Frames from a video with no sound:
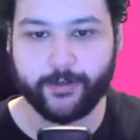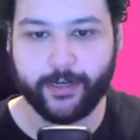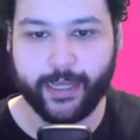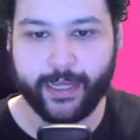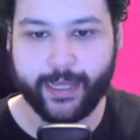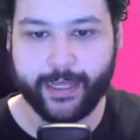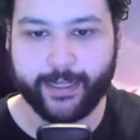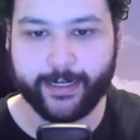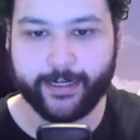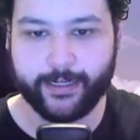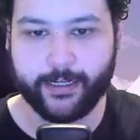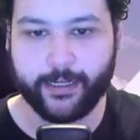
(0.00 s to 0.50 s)

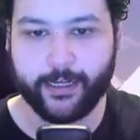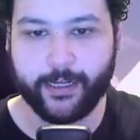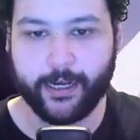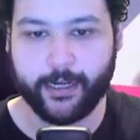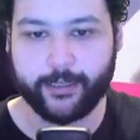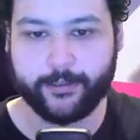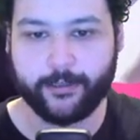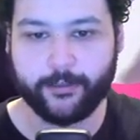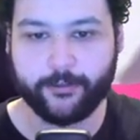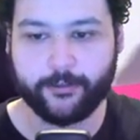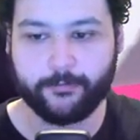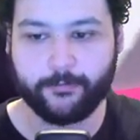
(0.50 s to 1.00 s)
N,
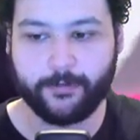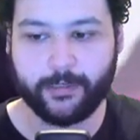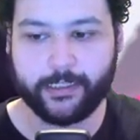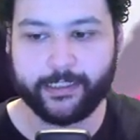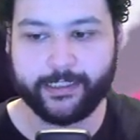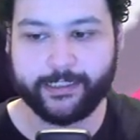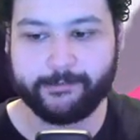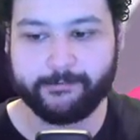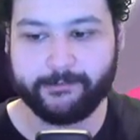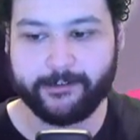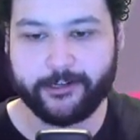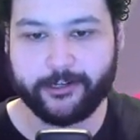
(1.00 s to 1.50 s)
another one
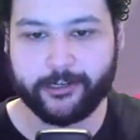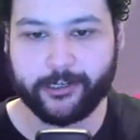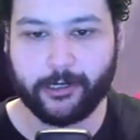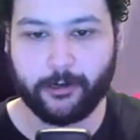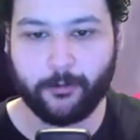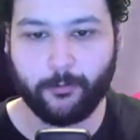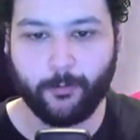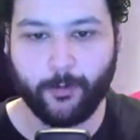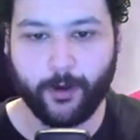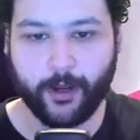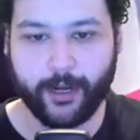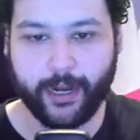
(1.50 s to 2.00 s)
that where you're going to
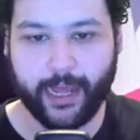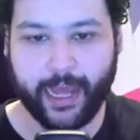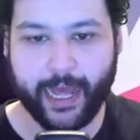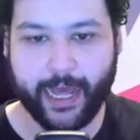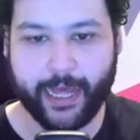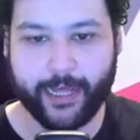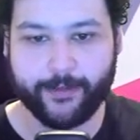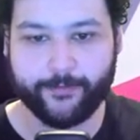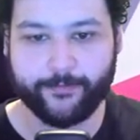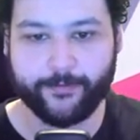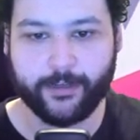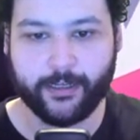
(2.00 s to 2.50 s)
want to
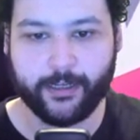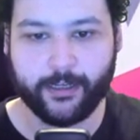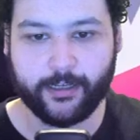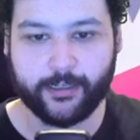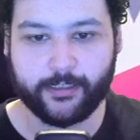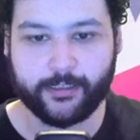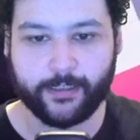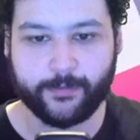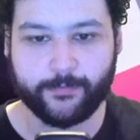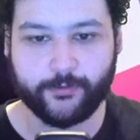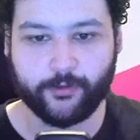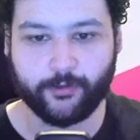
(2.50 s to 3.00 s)
have
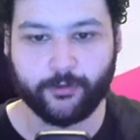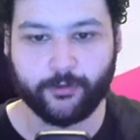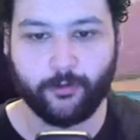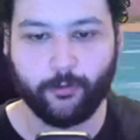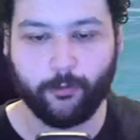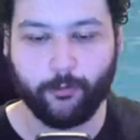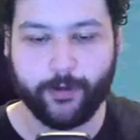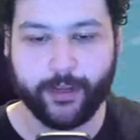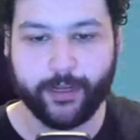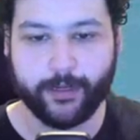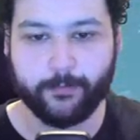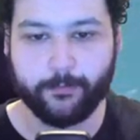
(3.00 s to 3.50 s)
some sort
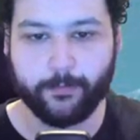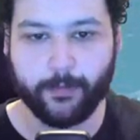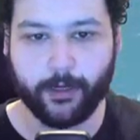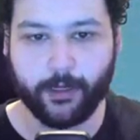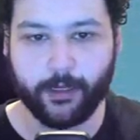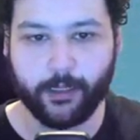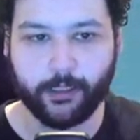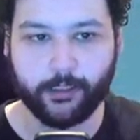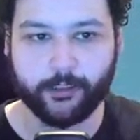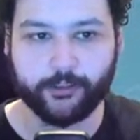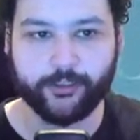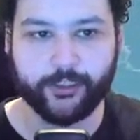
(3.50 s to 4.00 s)
wing
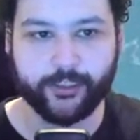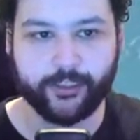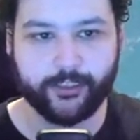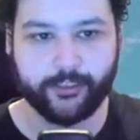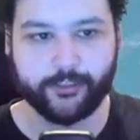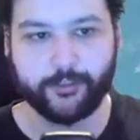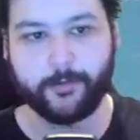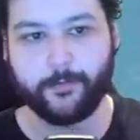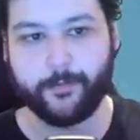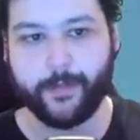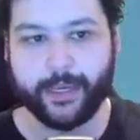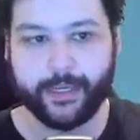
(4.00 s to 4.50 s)
ball
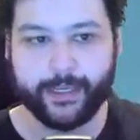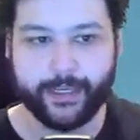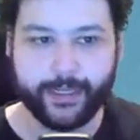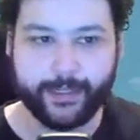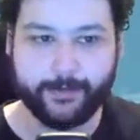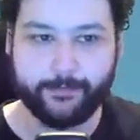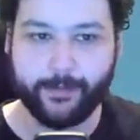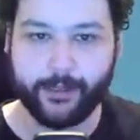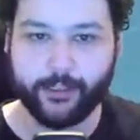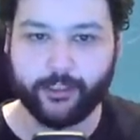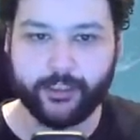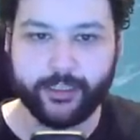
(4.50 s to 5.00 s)
just to make
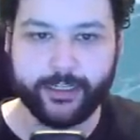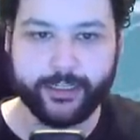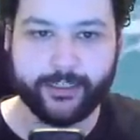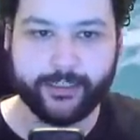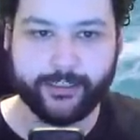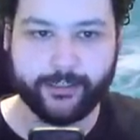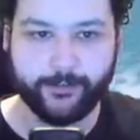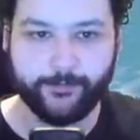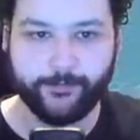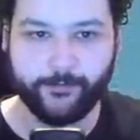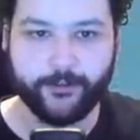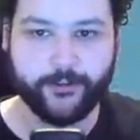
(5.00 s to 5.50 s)
it much
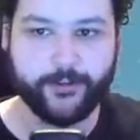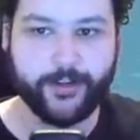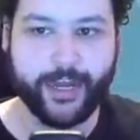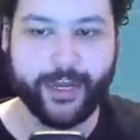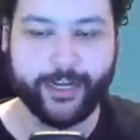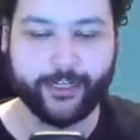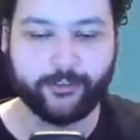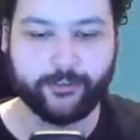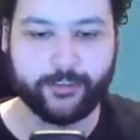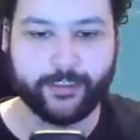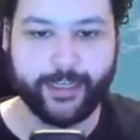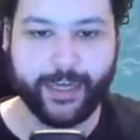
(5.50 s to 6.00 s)
easier for you to
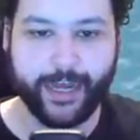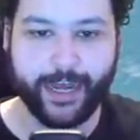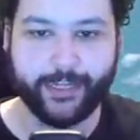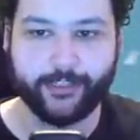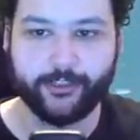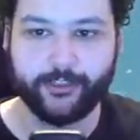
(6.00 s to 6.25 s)
actually catch